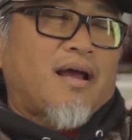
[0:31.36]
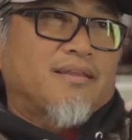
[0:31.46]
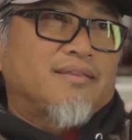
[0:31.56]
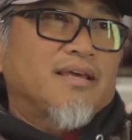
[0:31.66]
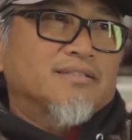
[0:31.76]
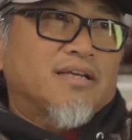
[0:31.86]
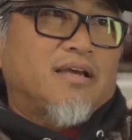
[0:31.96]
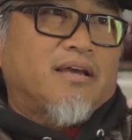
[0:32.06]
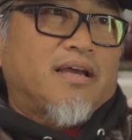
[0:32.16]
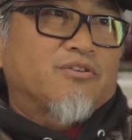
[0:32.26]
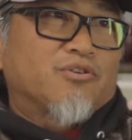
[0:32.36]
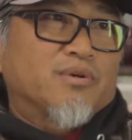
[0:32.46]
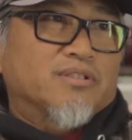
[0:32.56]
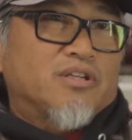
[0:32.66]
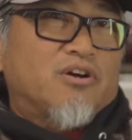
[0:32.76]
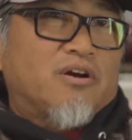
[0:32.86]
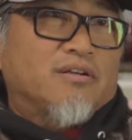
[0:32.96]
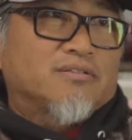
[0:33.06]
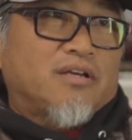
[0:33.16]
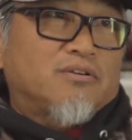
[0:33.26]
I think as I grew as an
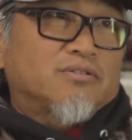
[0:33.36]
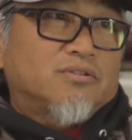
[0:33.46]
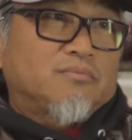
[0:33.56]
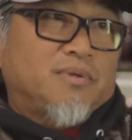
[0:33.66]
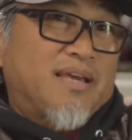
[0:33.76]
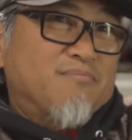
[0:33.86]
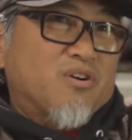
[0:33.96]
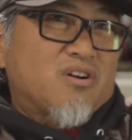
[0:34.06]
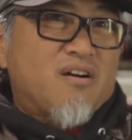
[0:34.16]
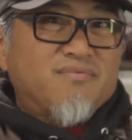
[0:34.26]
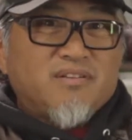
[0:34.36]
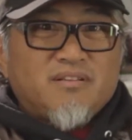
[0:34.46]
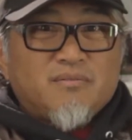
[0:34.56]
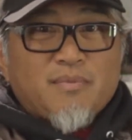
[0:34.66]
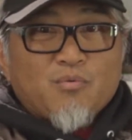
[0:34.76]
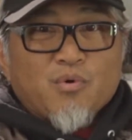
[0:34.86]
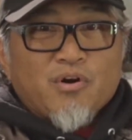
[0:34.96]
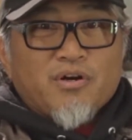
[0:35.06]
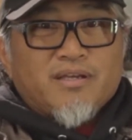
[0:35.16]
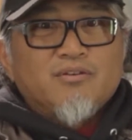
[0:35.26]
artist, I also became more confident in my
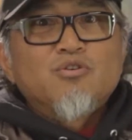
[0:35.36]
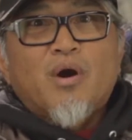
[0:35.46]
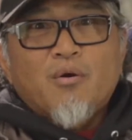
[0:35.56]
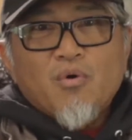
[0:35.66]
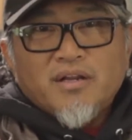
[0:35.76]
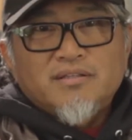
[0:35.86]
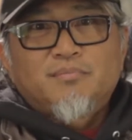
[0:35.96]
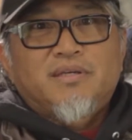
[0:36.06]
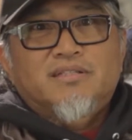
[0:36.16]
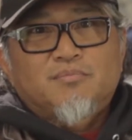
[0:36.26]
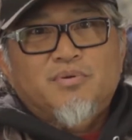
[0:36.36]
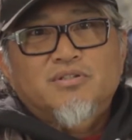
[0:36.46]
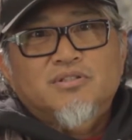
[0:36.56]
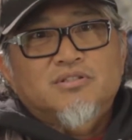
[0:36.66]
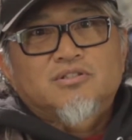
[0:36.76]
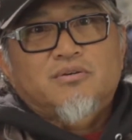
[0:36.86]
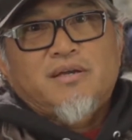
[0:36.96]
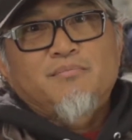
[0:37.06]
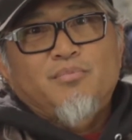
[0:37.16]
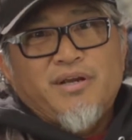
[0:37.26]
work and who I wanted to be as a person, so I
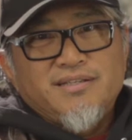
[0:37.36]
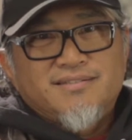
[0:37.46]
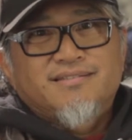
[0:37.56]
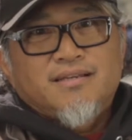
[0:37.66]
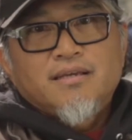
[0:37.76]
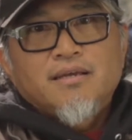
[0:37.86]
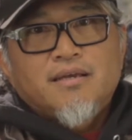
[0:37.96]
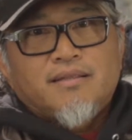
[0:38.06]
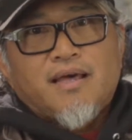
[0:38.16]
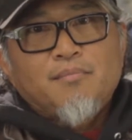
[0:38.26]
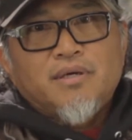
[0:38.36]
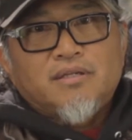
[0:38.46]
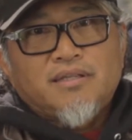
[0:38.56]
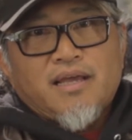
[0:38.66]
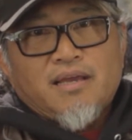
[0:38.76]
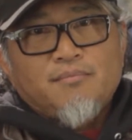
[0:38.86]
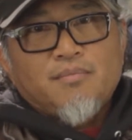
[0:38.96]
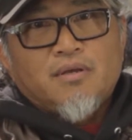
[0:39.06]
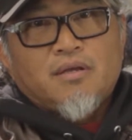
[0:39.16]
embraced that middle name.